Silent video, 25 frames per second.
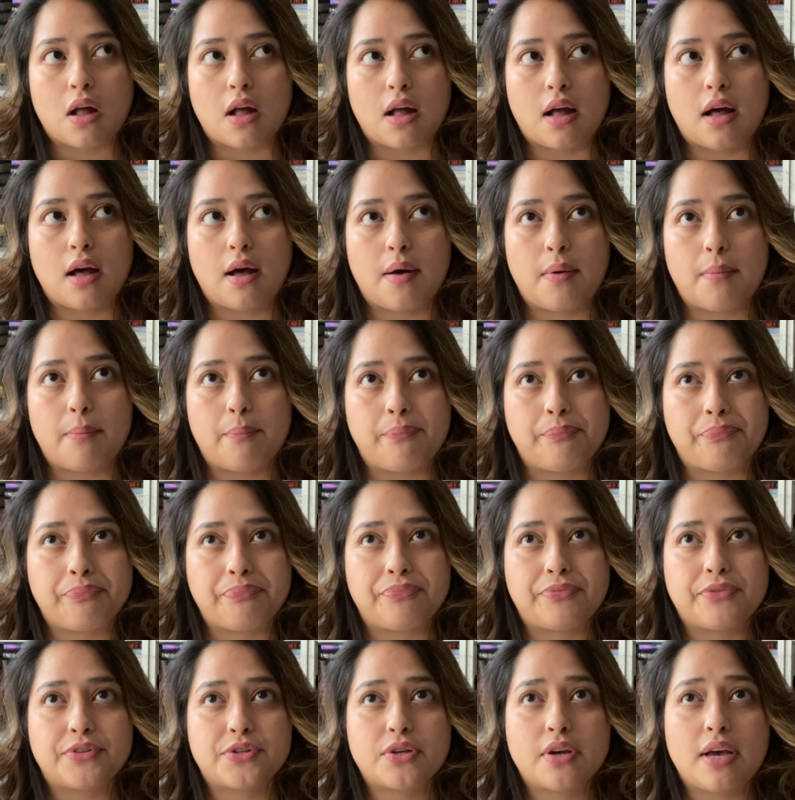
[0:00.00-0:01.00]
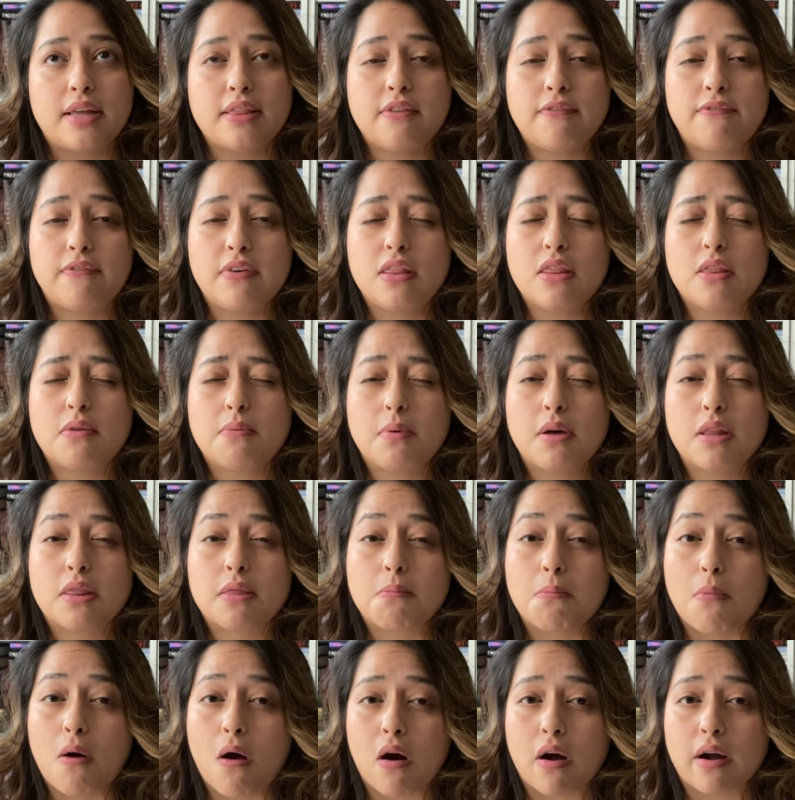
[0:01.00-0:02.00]
So at the 5th
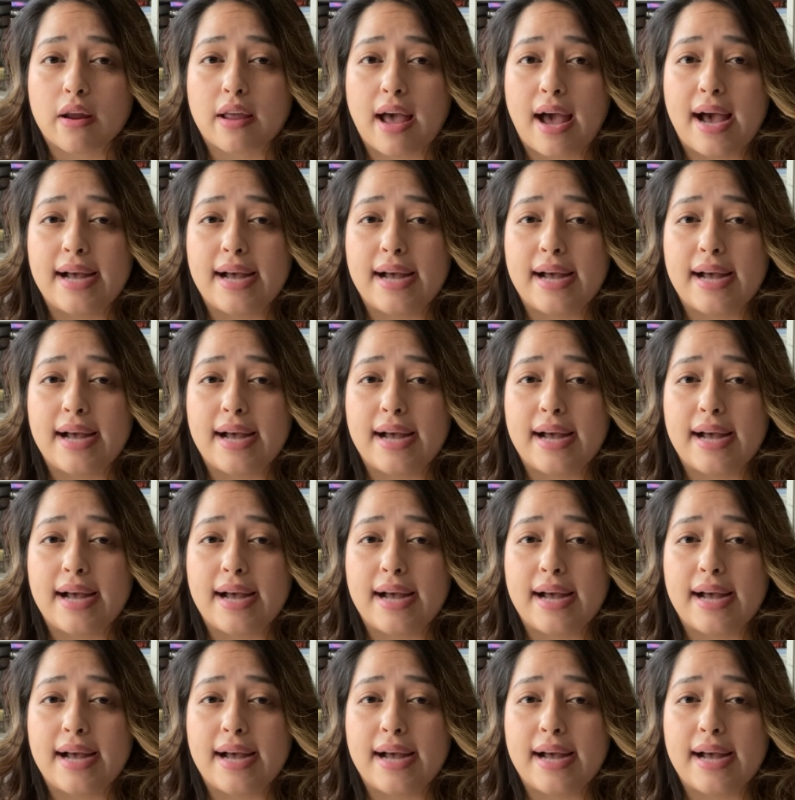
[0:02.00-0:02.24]
month mark,